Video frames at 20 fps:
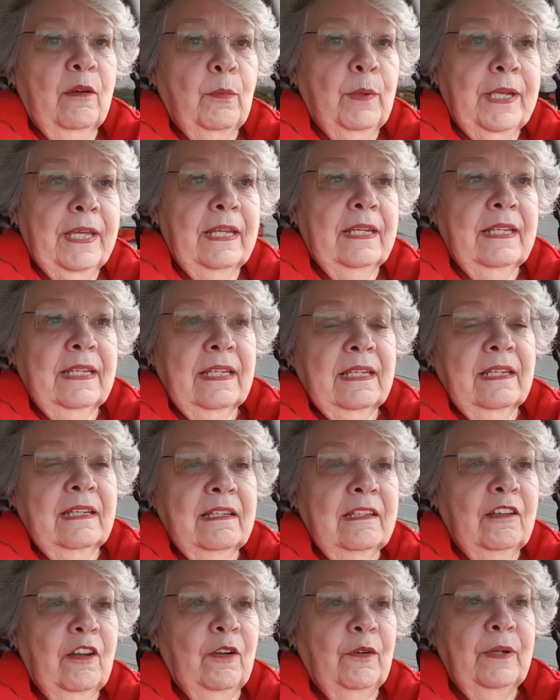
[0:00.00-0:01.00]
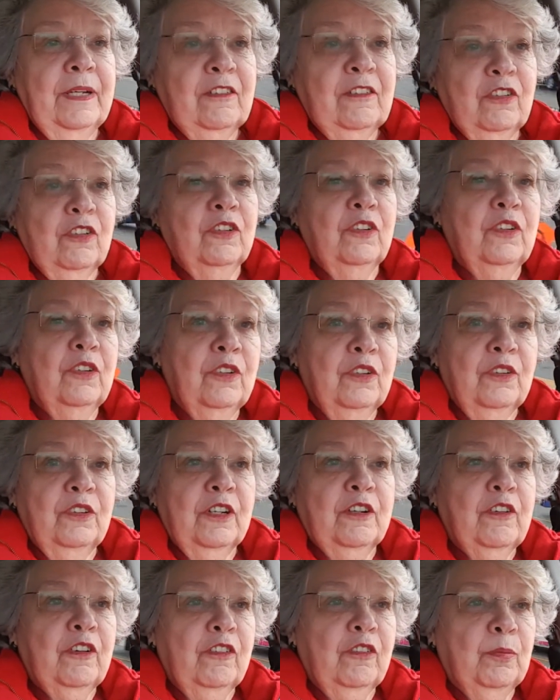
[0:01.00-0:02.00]
that we're getting, you know, into
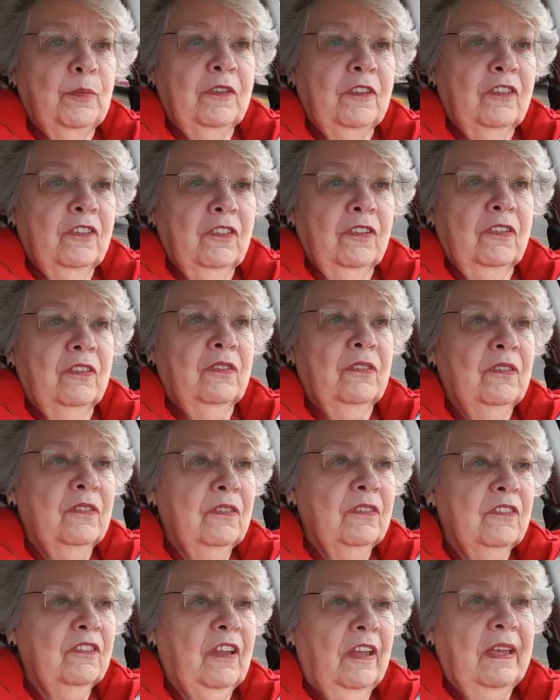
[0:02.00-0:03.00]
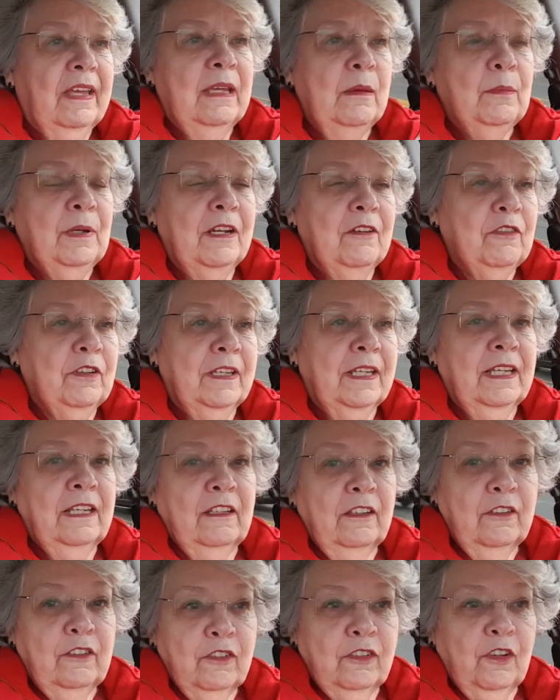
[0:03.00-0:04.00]
the Christmas time and everything
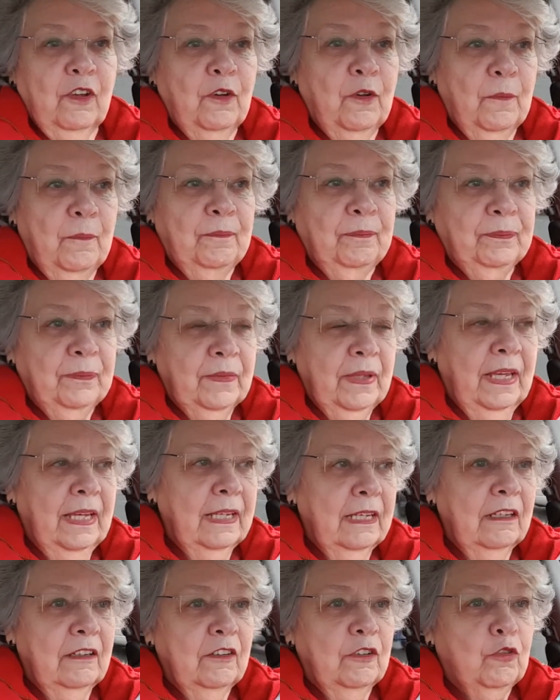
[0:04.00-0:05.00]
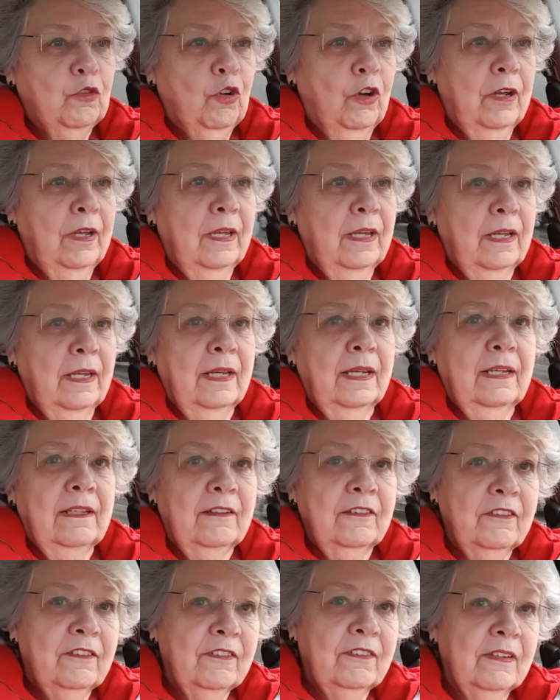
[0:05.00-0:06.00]
else, so I'm going to try
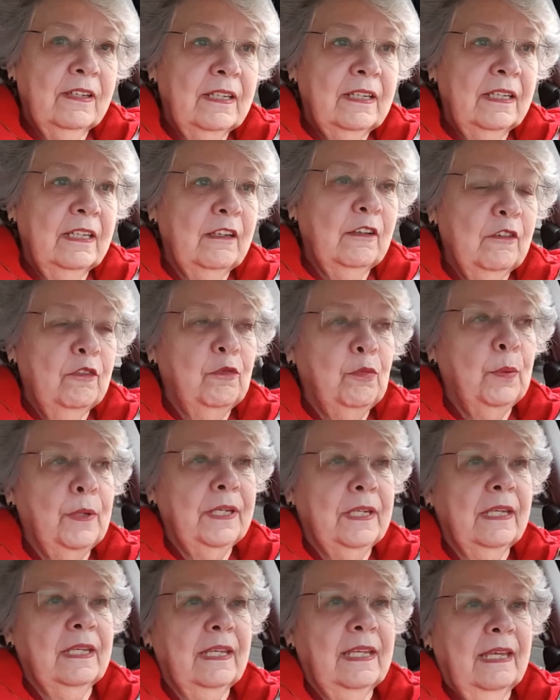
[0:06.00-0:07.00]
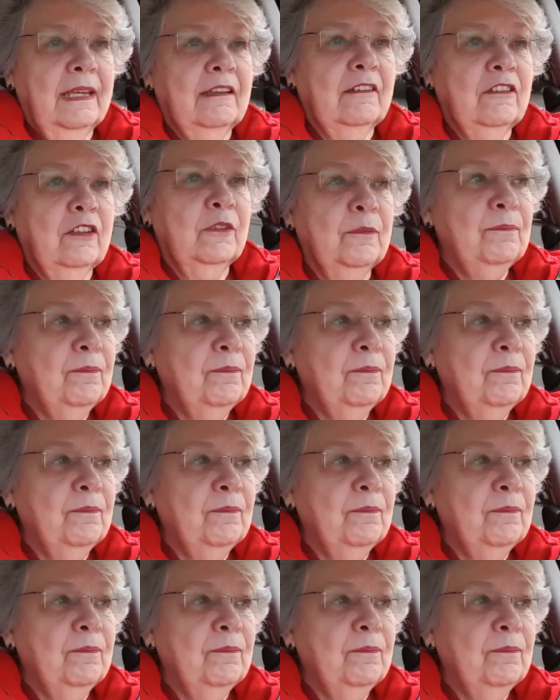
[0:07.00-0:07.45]
and see if we can get